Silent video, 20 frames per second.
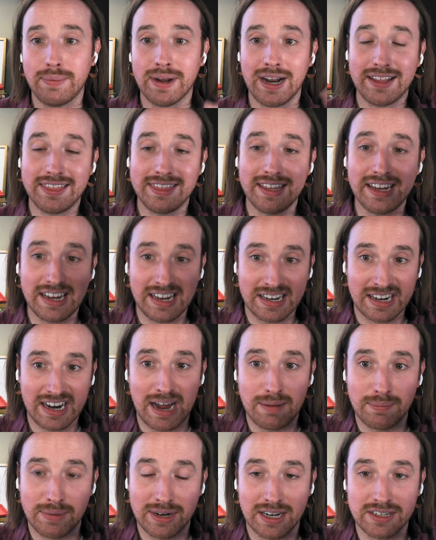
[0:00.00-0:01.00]
But I think in
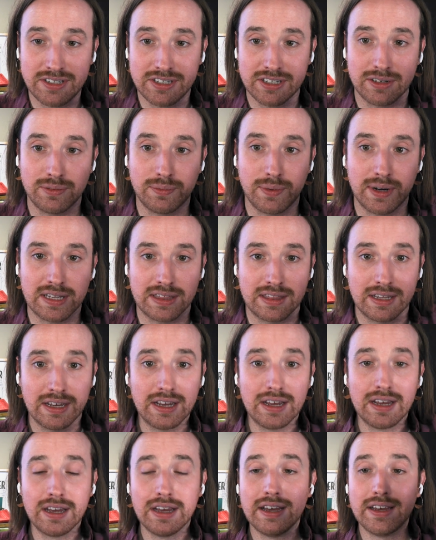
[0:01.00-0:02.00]
combination with
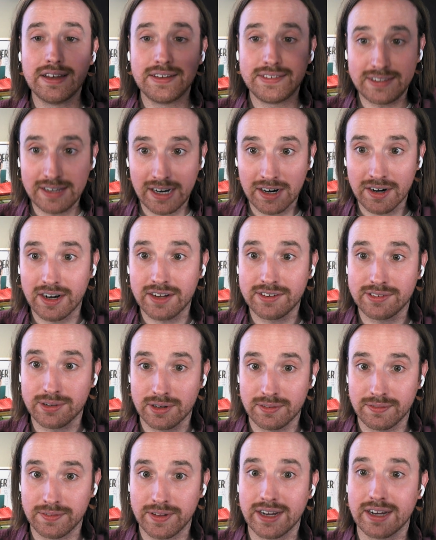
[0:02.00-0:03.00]
Sierra,
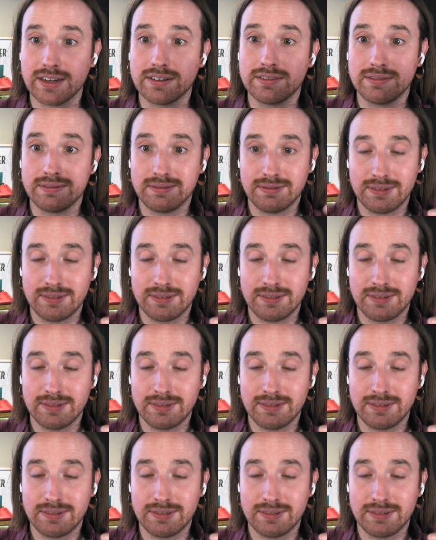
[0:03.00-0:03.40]
sort of like